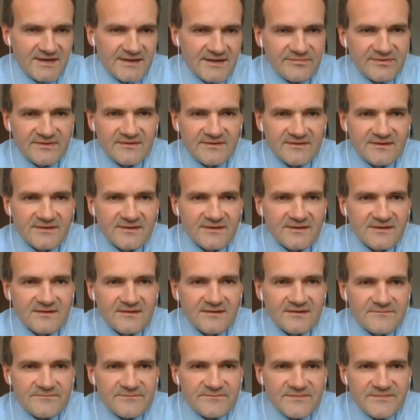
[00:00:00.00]
to happen
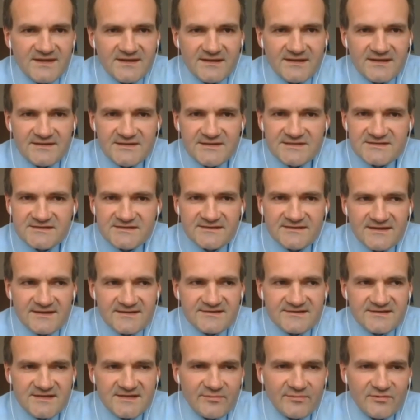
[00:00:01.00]
at least in the
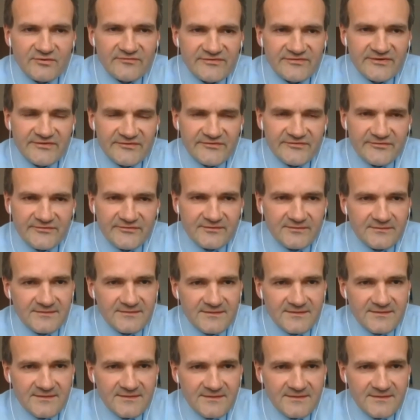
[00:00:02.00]
next couple of years or so.